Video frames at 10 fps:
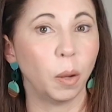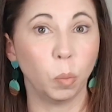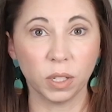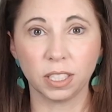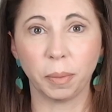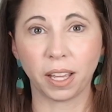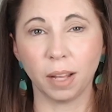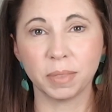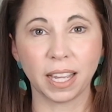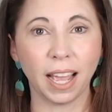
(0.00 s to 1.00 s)
And once it
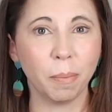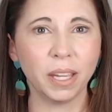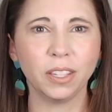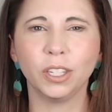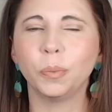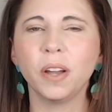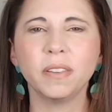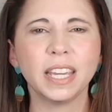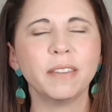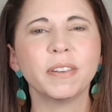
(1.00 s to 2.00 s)
becomes a habit, you
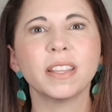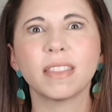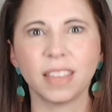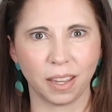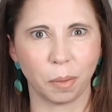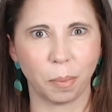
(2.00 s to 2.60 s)
won't even think